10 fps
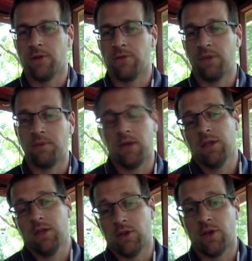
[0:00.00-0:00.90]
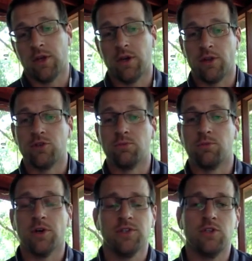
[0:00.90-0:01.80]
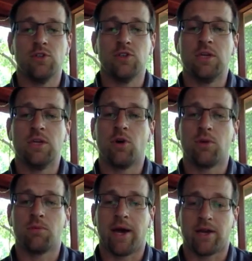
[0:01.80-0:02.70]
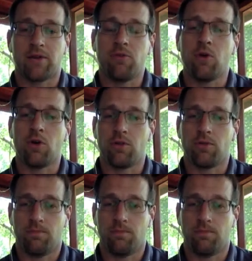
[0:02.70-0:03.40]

If they make it, then you get another 2 points, and you just keep going back and forth.